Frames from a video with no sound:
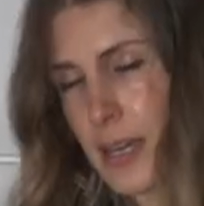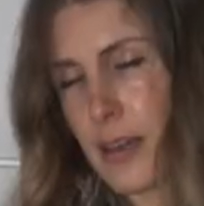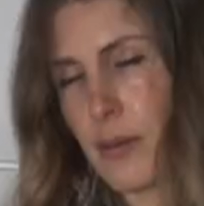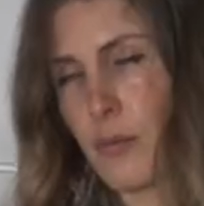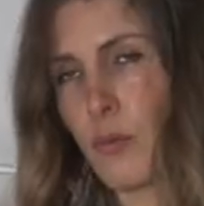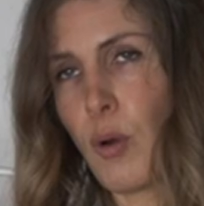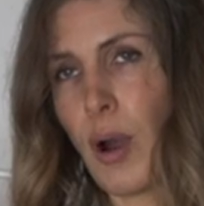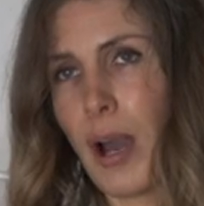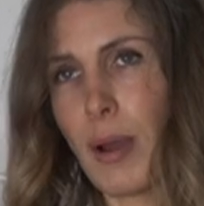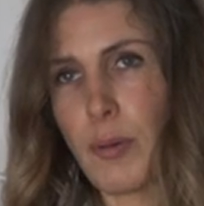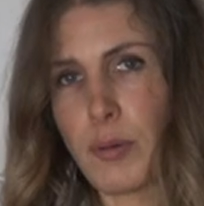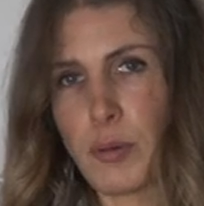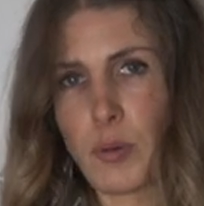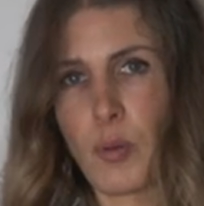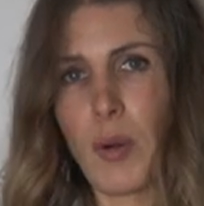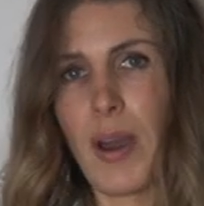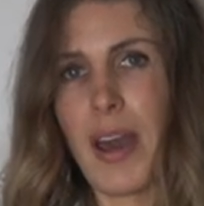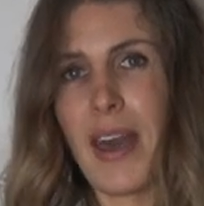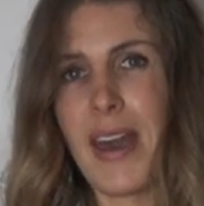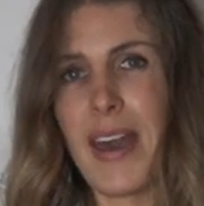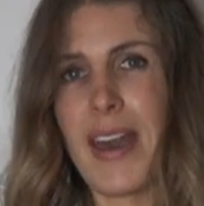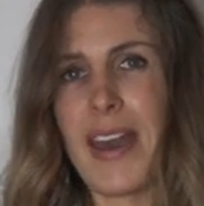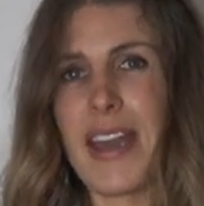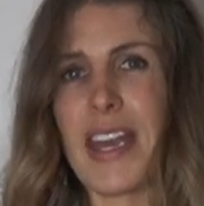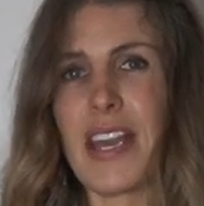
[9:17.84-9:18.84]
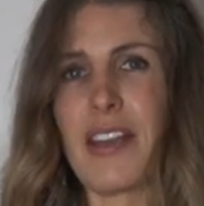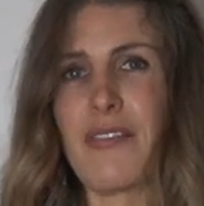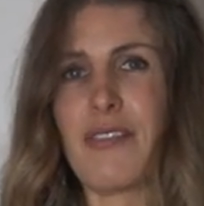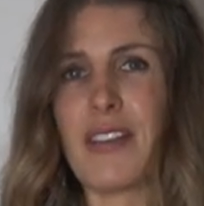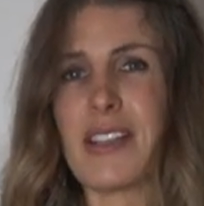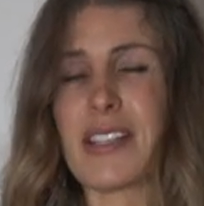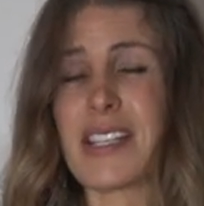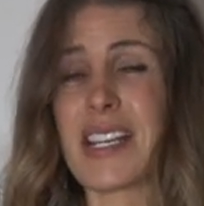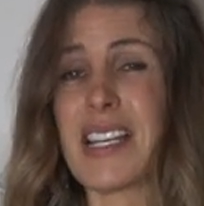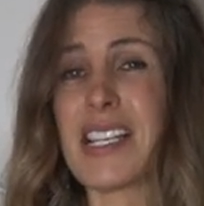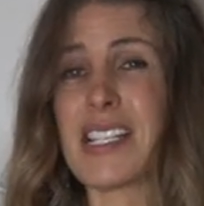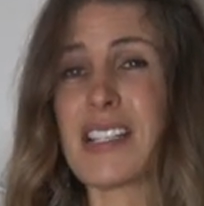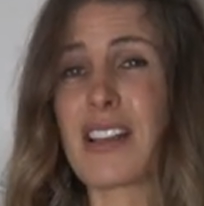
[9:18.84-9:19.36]
what I would wear if
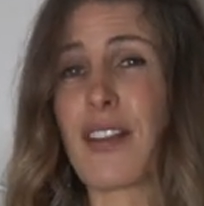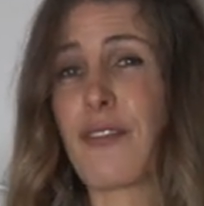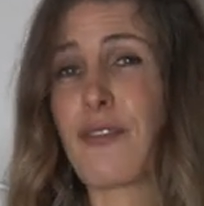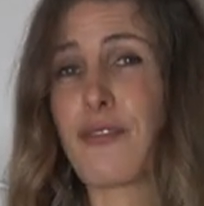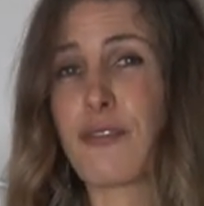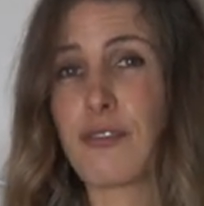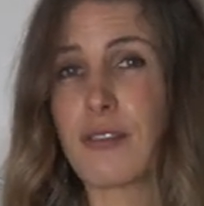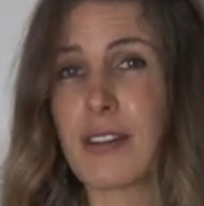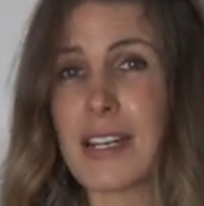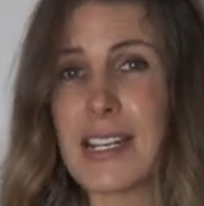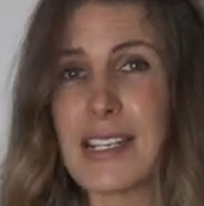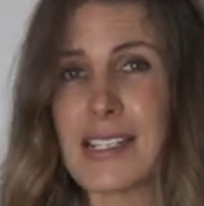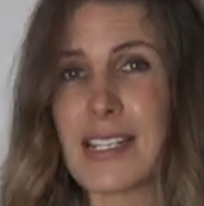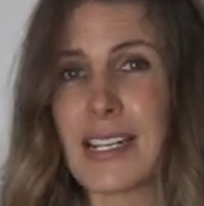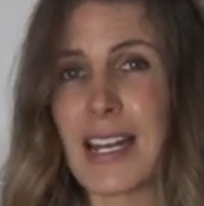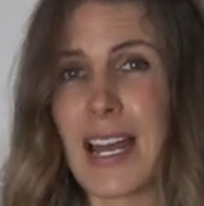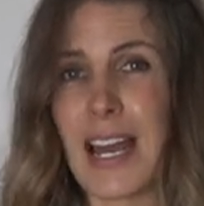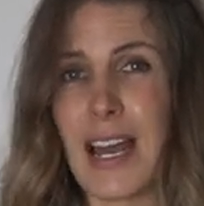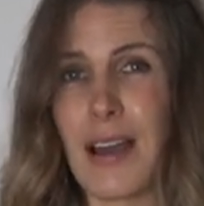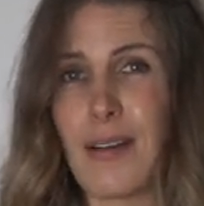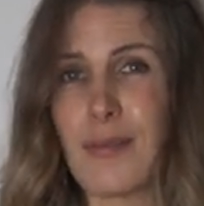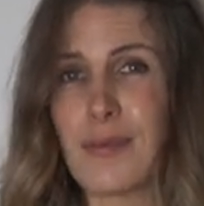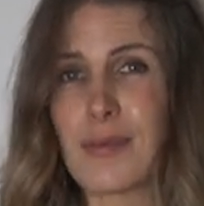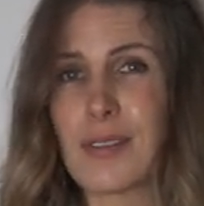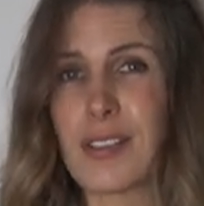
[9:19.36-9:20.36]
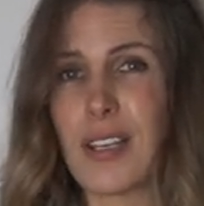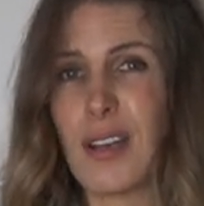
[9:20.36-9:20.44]
it is freezing out,